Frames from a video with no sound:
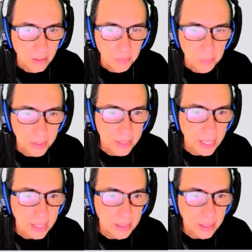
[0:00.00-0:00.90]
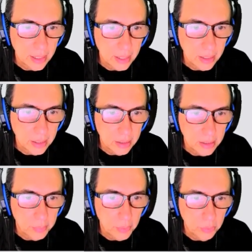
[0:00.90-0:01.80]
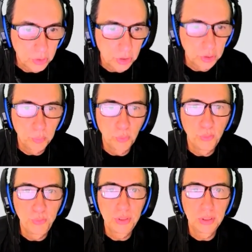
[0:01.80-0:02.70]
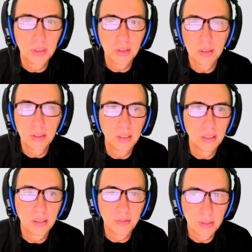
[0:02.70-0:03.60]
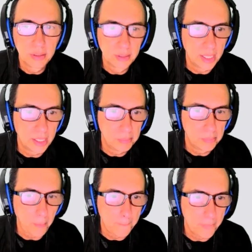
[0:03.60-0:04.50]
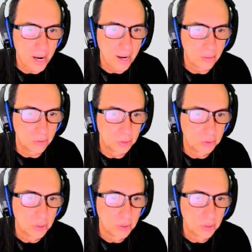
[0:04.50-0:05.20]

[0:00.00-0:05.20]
But then the boat just moves 10 miles.